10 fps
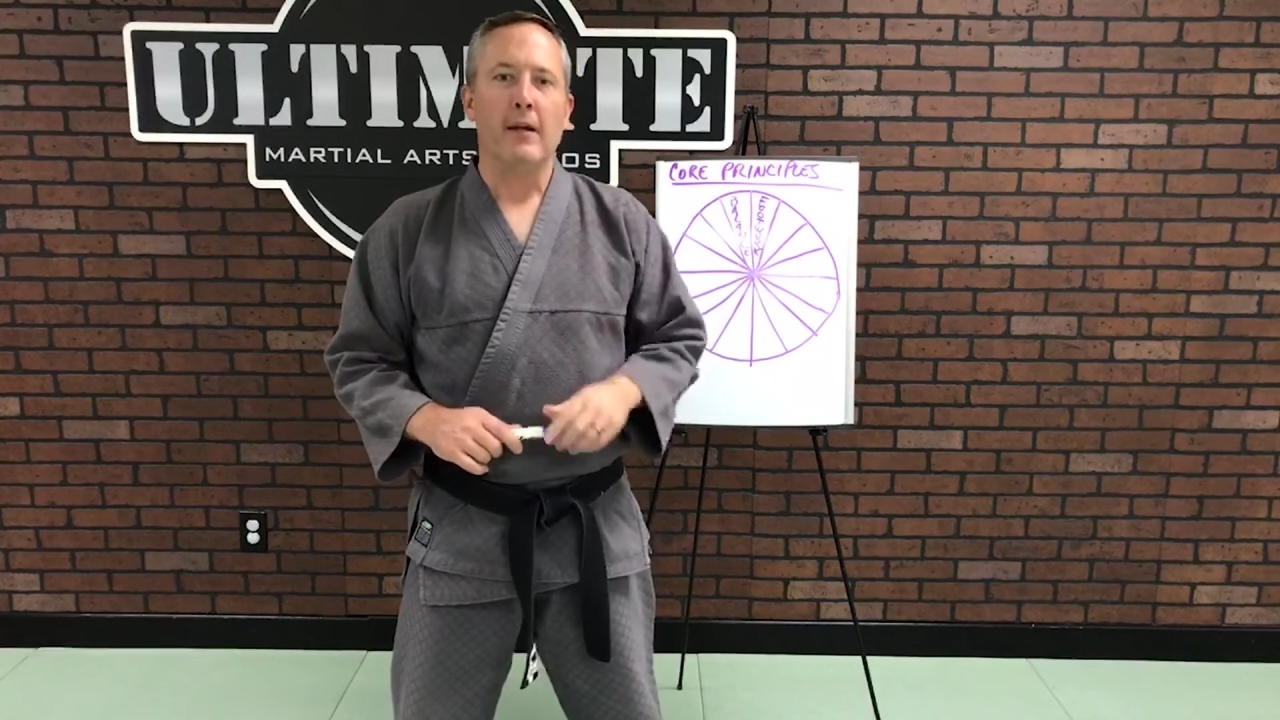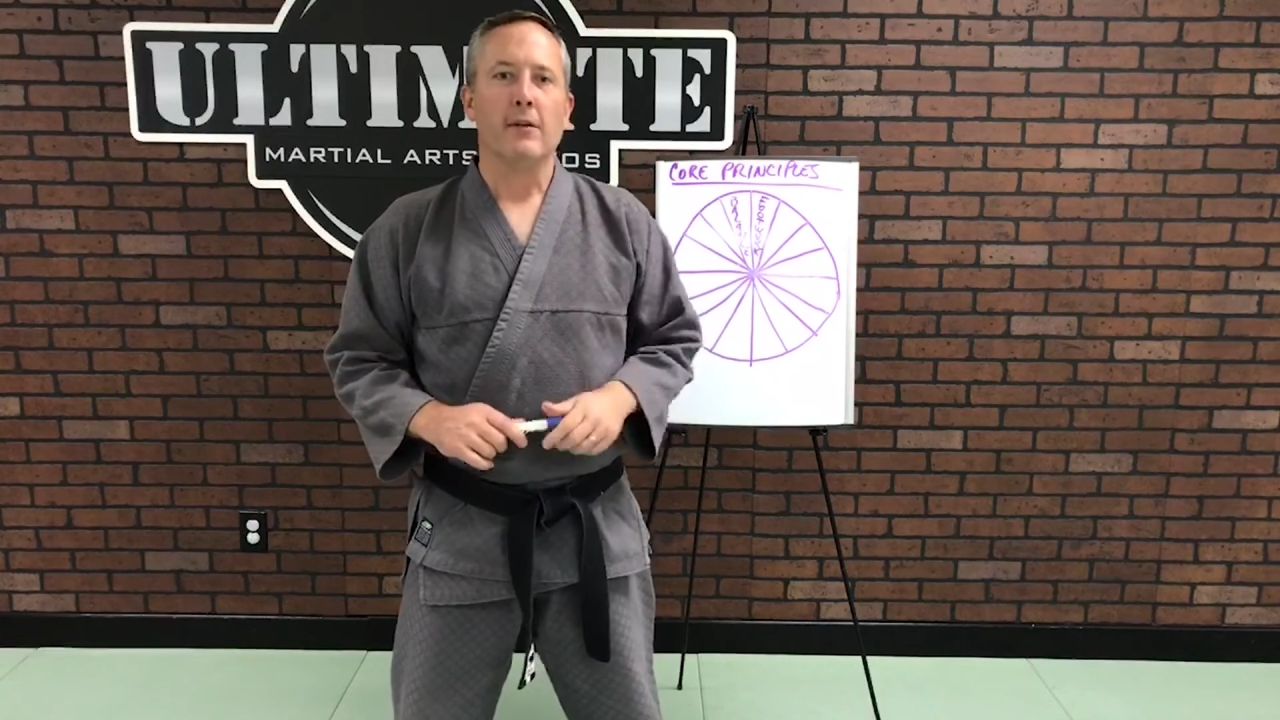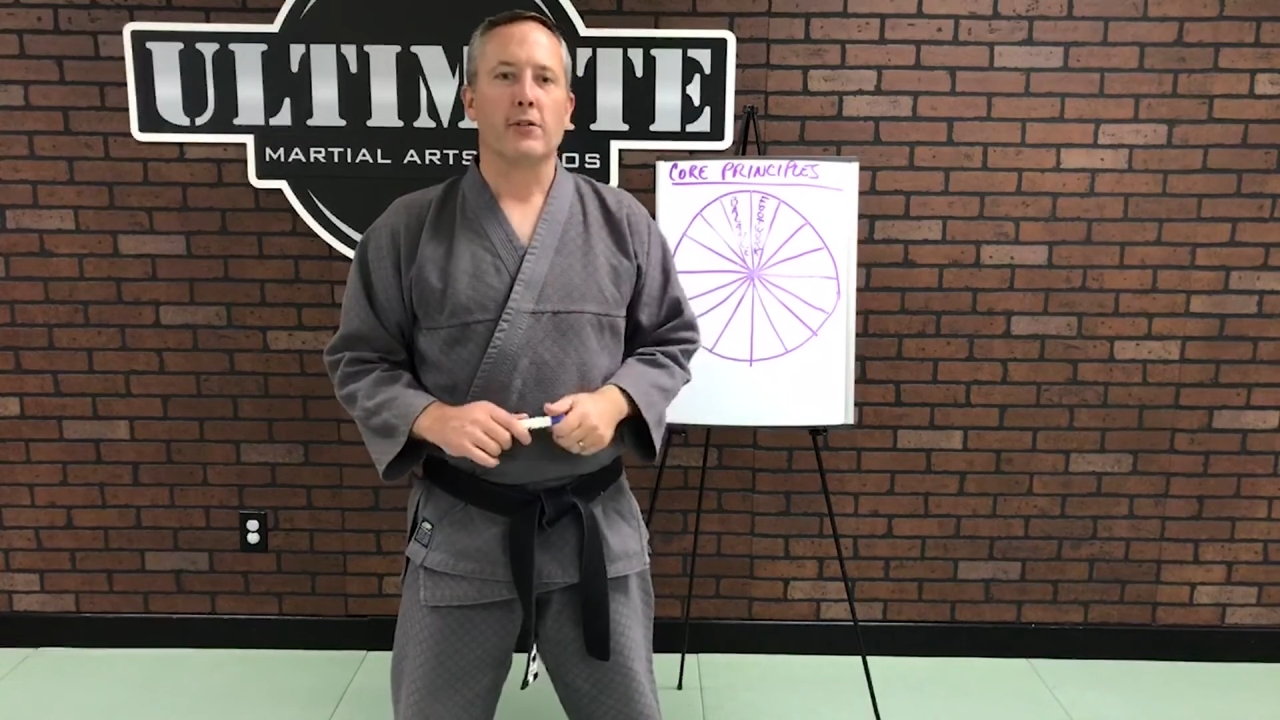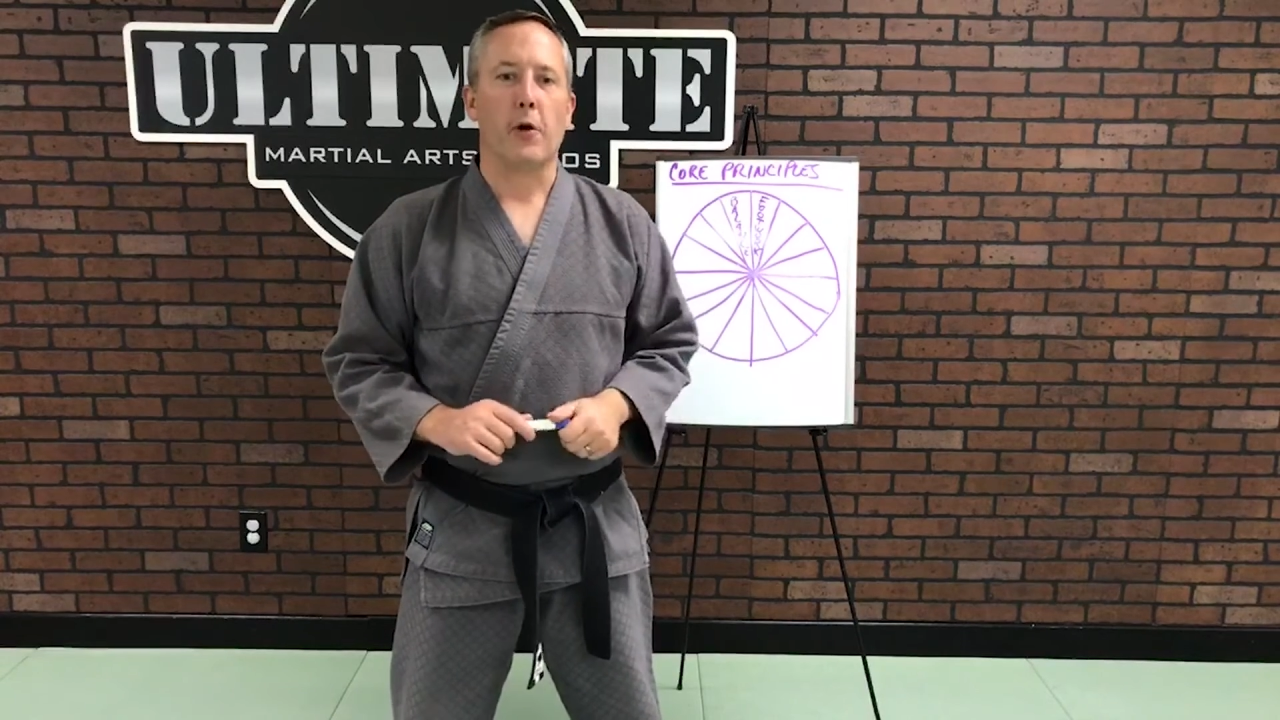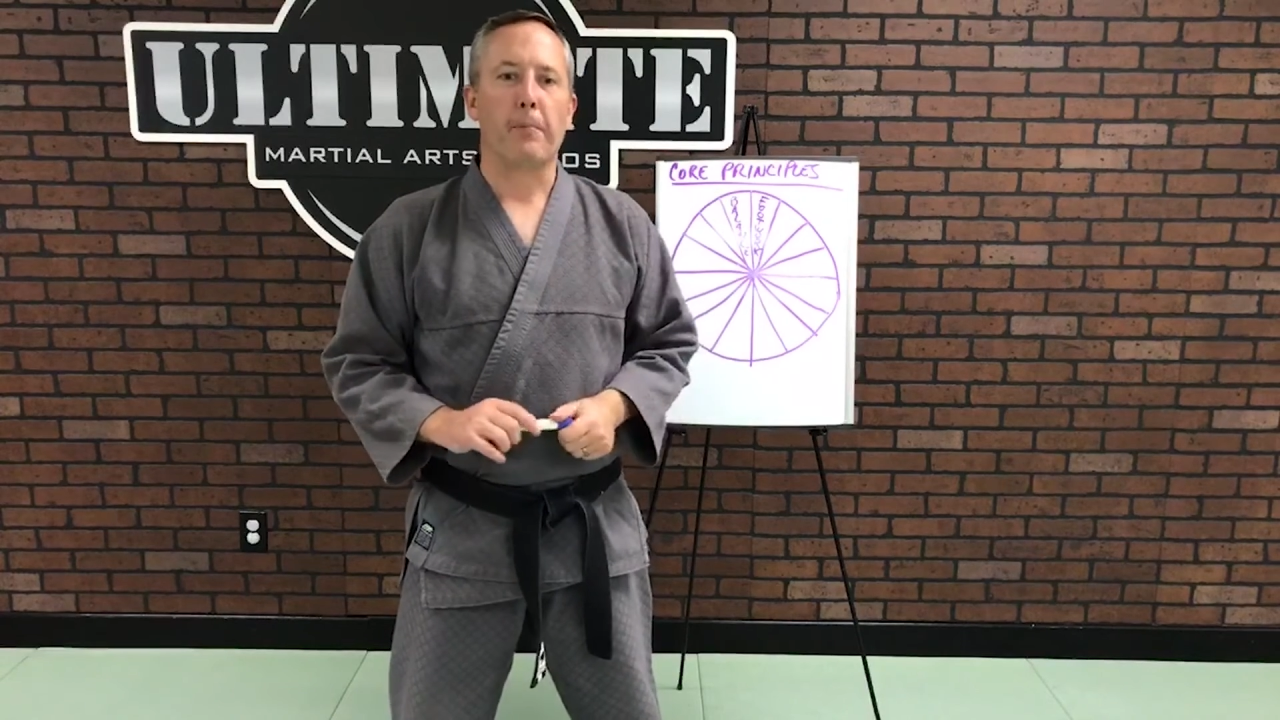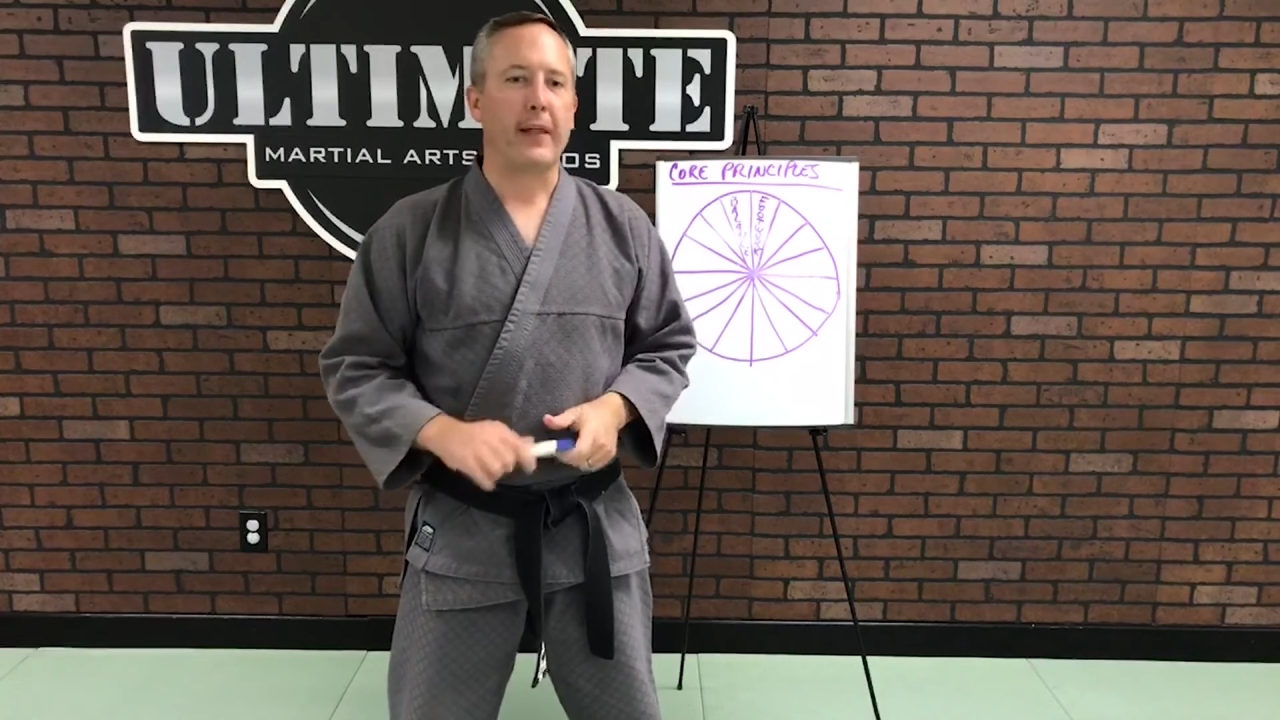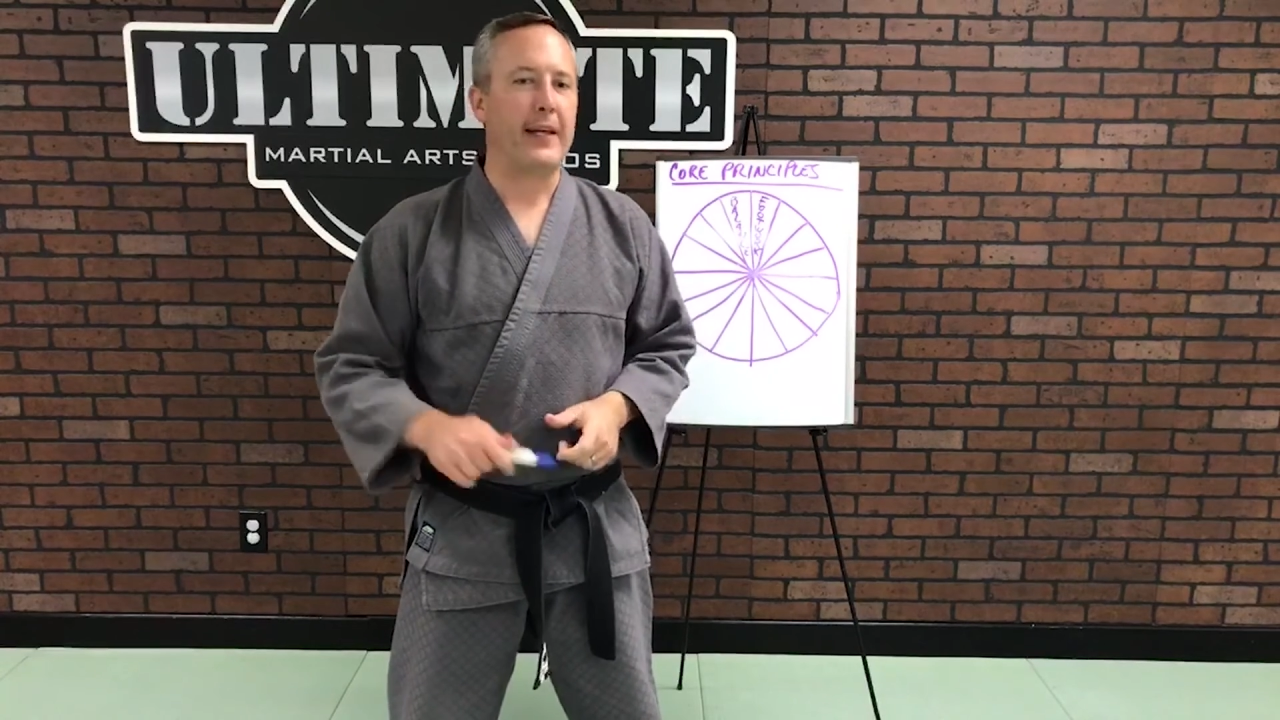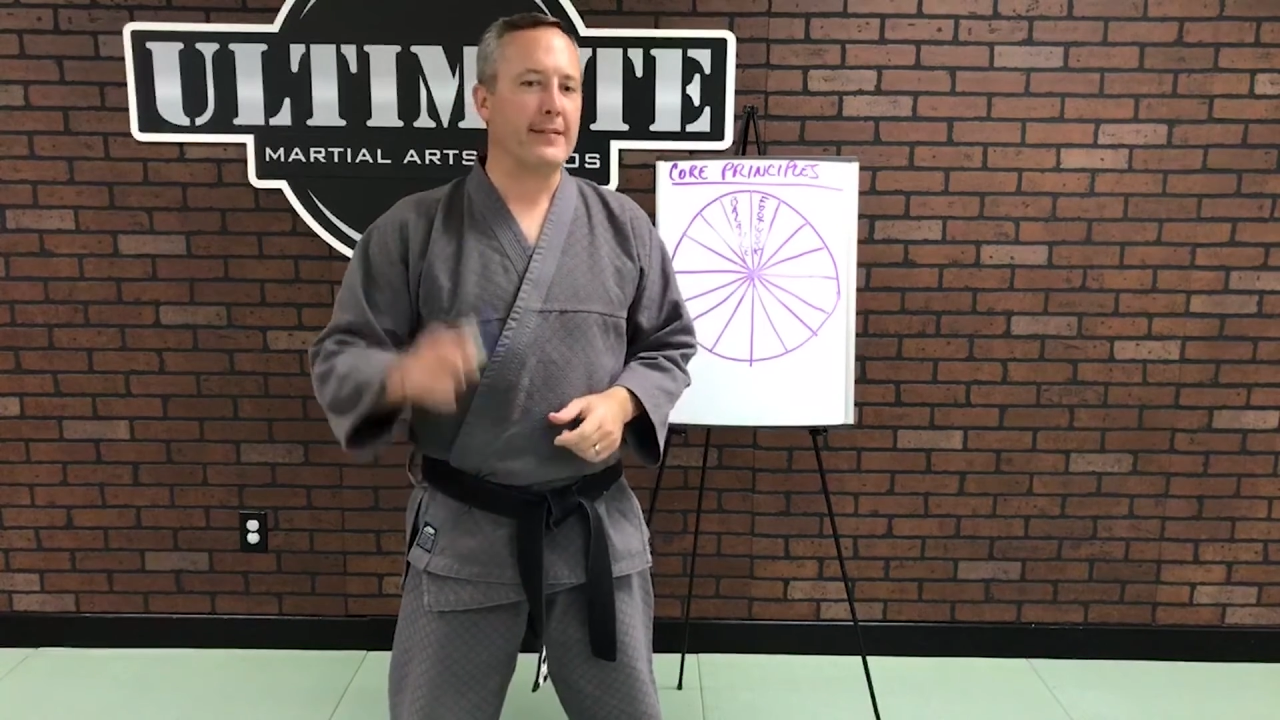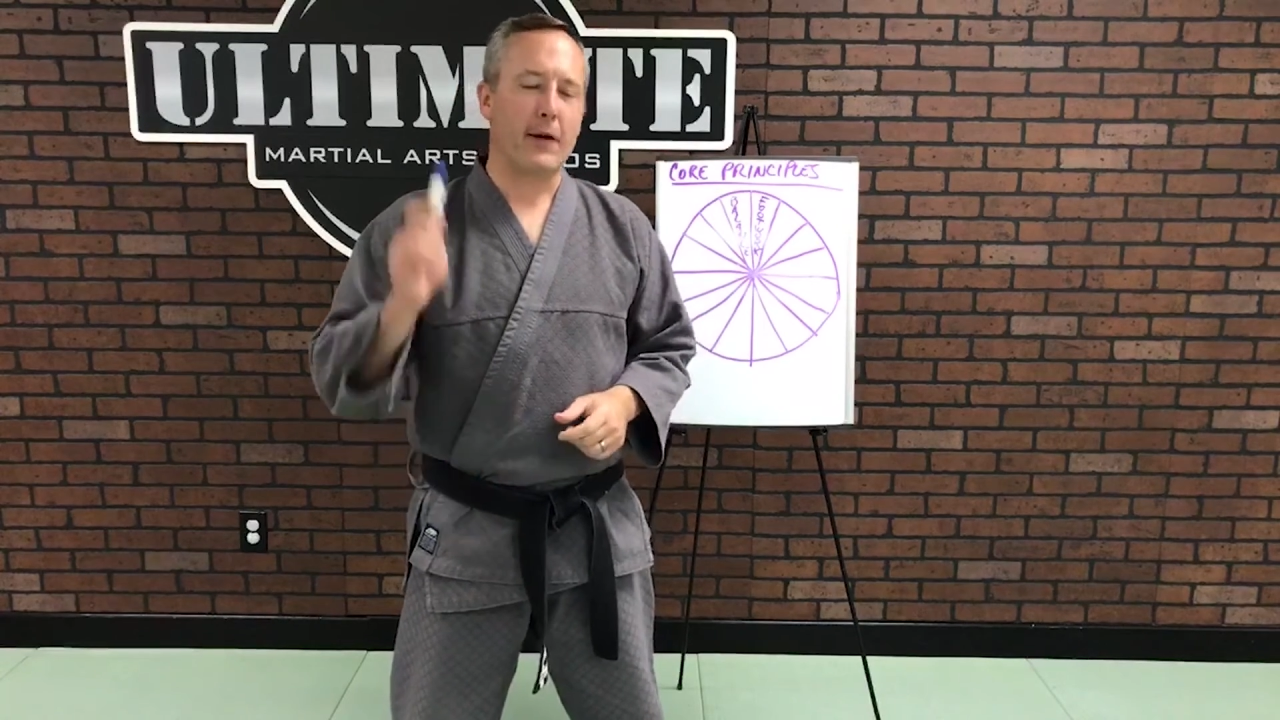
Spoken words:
So please,